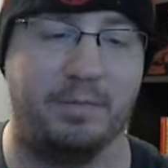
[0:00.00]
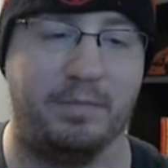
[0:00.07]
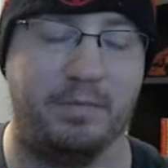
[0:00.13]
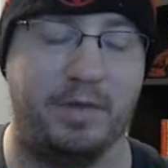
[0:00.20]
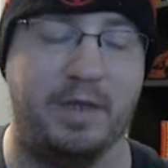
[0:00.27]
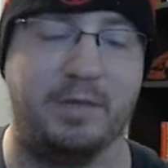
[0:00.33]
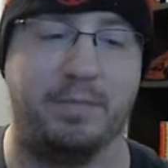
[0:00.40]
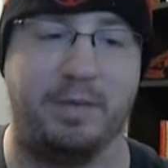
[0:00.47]

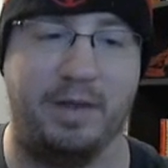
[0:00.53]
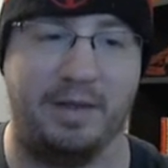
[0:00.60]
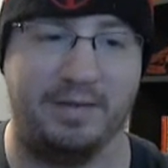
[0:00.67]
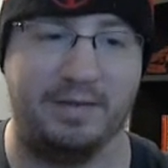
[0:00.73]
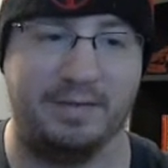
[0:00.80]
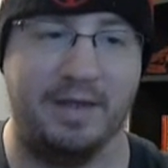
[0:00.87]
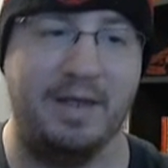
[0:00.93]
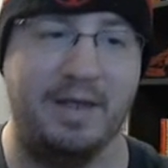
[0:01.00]
Lux
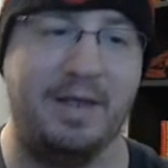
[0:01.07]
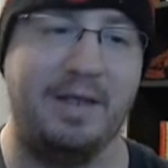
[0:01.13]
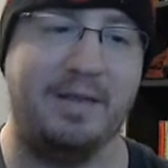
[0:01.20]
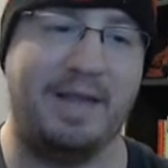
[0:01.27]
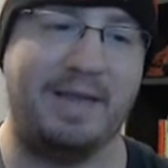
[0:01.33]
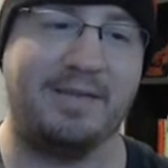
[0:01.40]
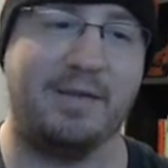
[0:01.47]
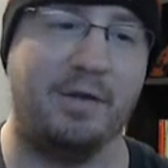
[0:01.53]
Plus.
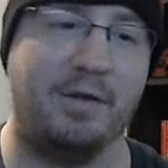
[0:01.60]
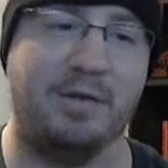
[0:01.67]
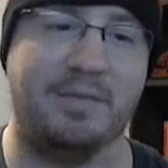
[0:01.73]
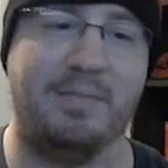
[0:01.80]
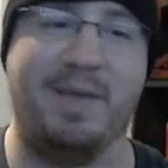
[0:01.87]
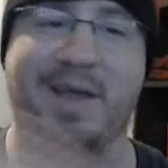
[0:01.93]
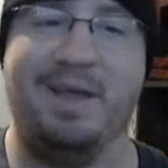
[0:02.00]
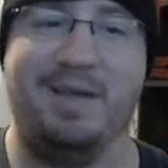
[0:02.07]
That skill is
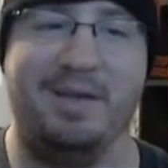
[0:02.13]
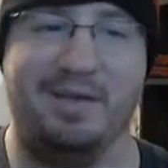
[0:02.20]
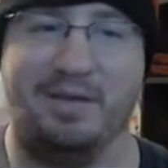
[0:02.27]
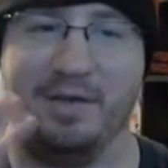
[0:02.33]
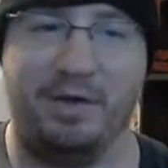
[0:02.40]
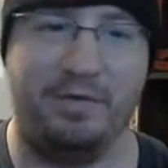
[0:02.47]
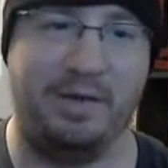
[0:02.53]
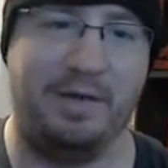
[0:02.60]
meh.
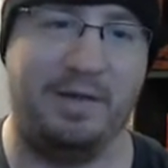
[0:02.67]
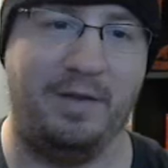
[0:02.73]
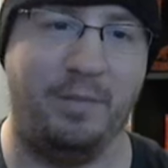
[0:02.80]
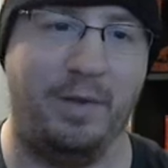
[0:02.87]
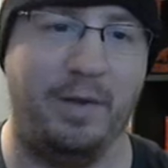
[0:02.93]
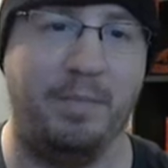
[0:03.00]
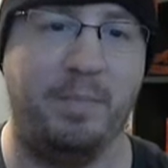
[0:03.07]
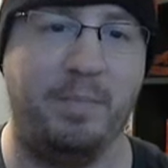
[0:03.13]
You don't really need that
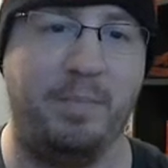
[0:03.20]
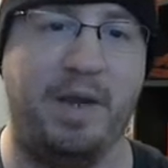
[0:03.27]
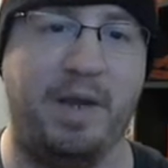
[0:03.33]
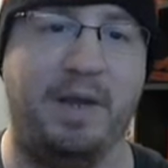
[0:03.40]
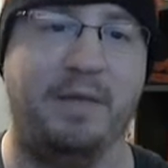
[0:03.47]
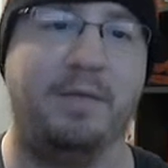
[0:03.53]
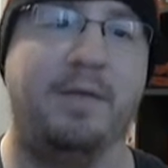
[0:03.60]
one, but